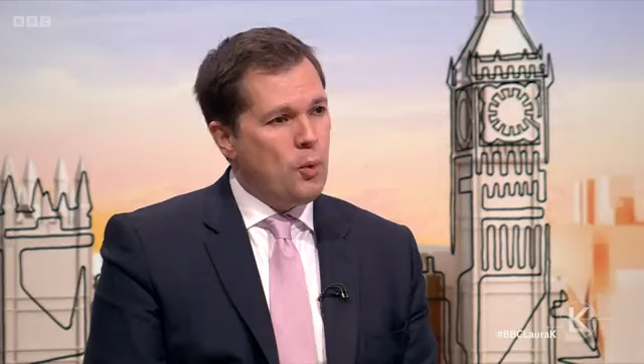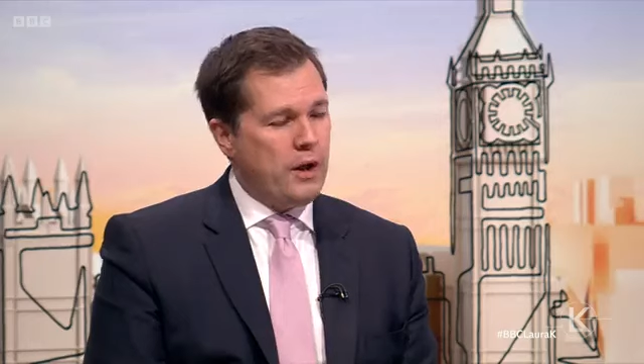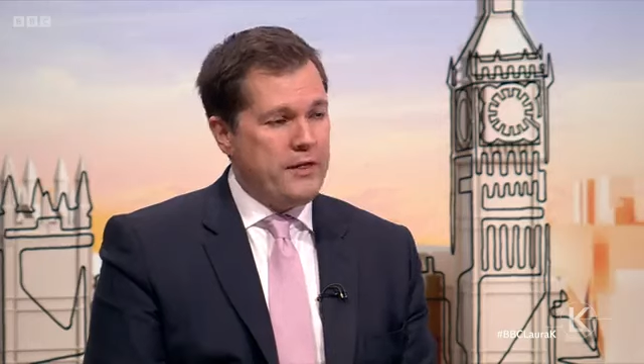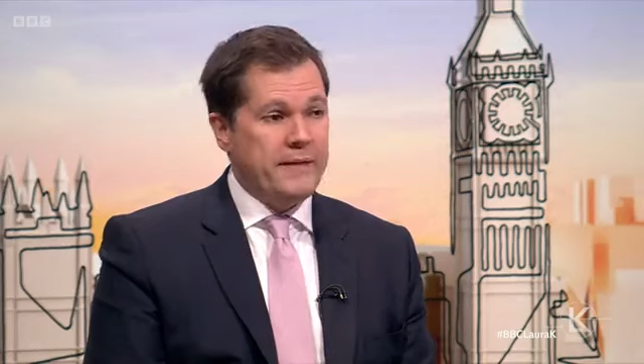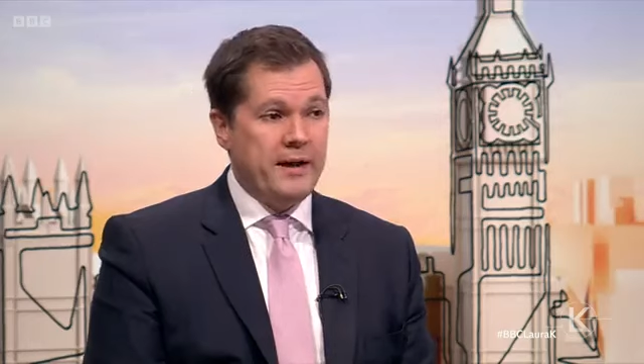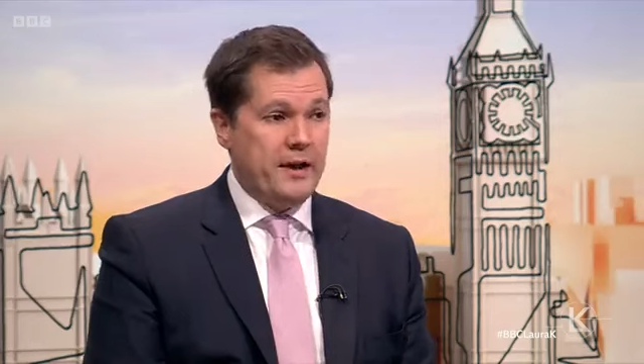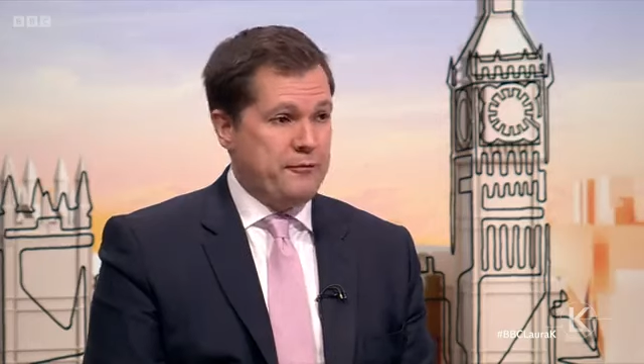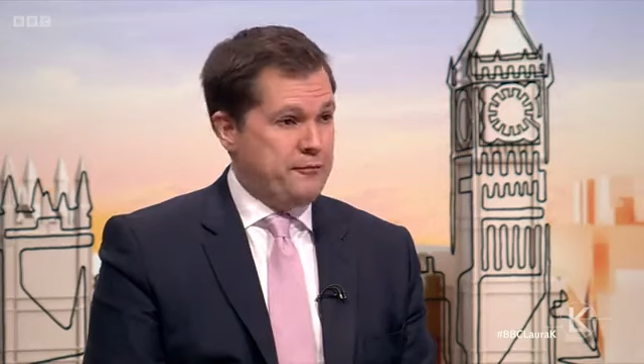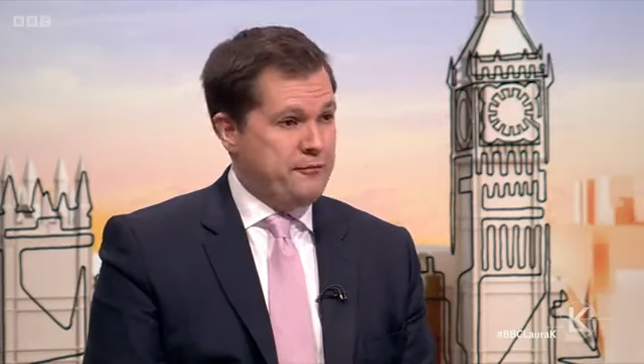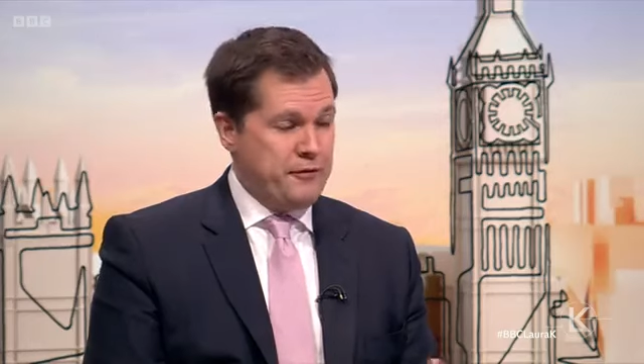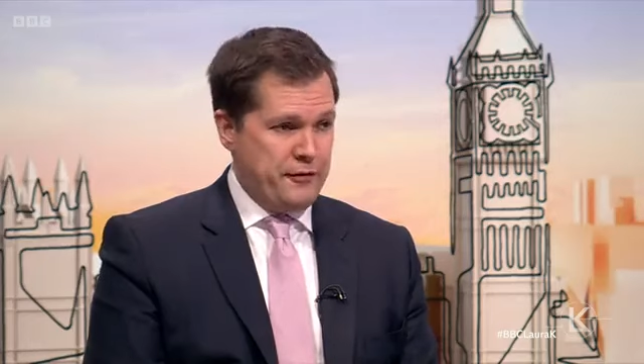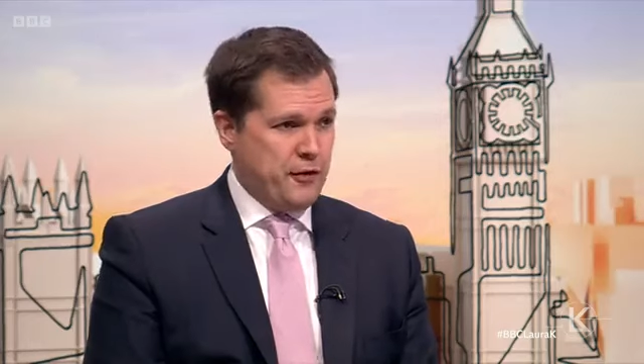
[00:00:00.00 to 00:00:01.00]
Well, I think that
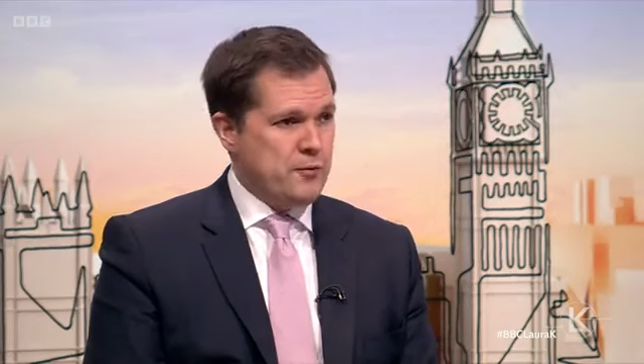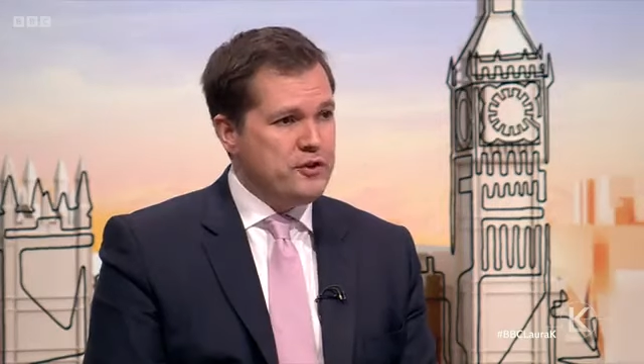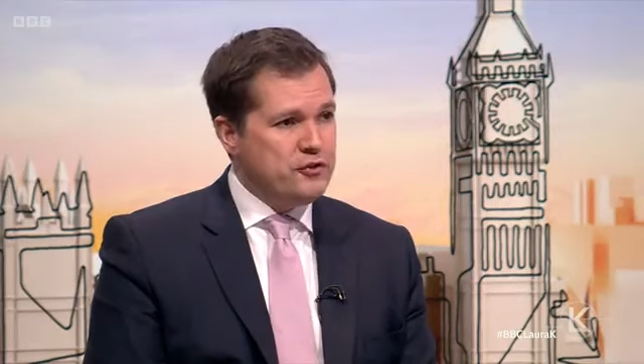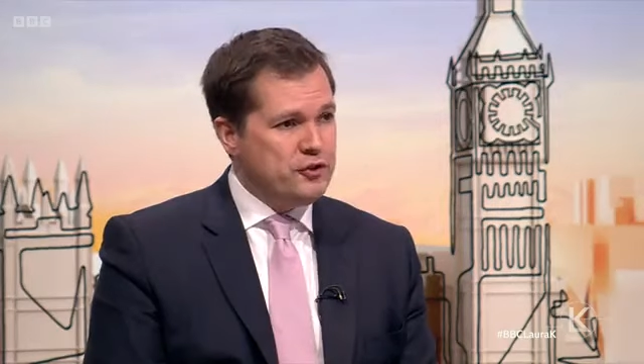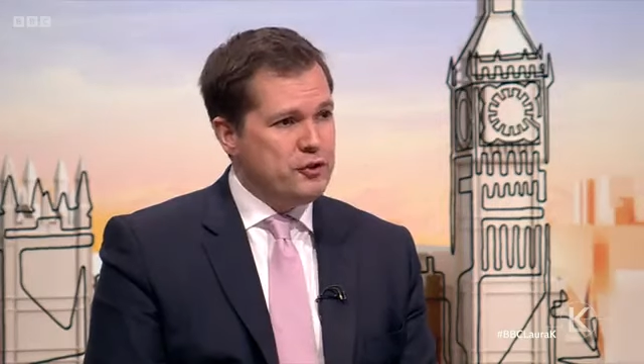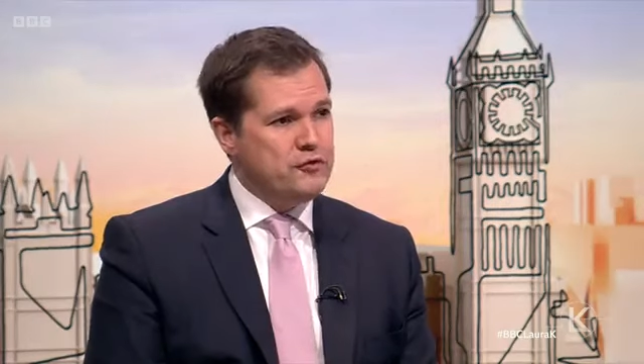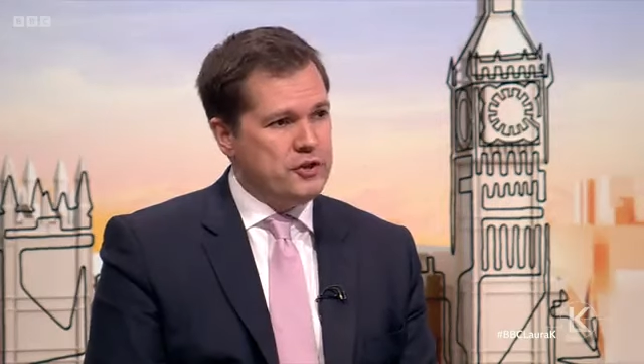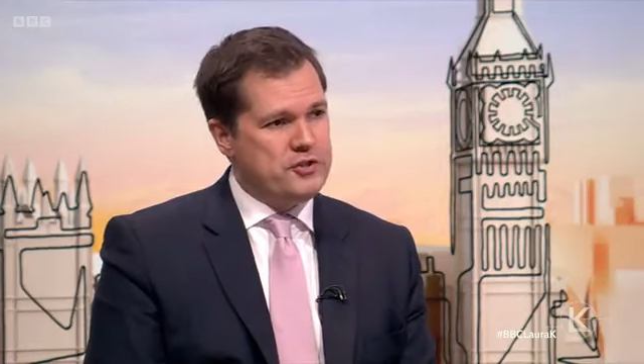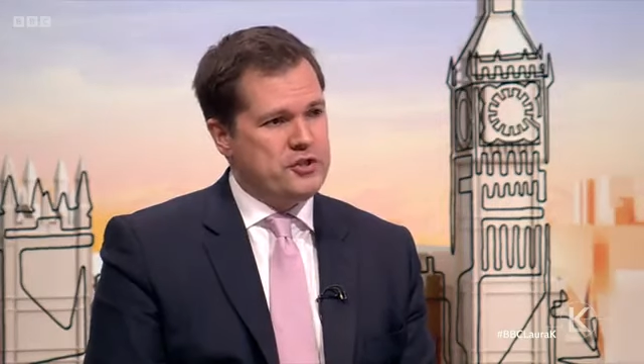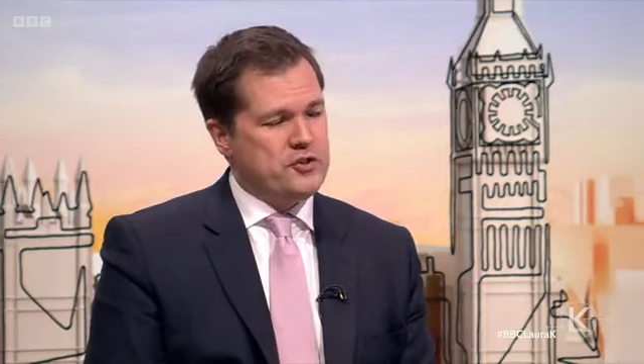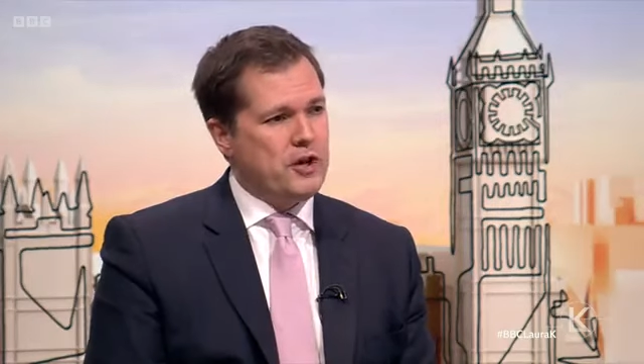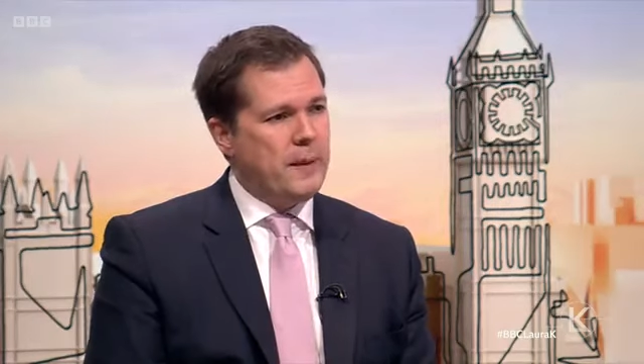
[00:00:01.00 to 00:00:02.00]
for the reasons you've just
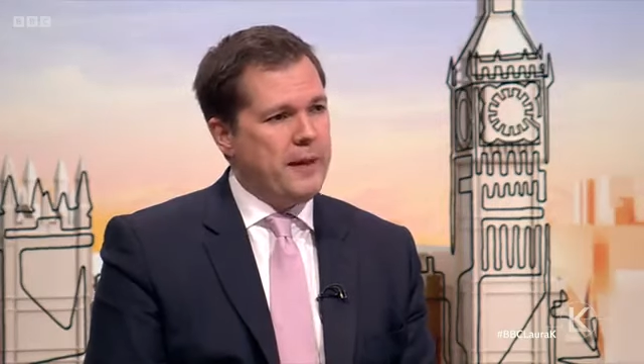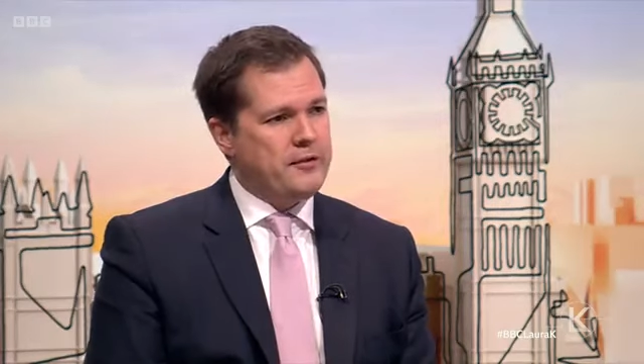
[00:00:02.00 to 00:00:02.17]
described,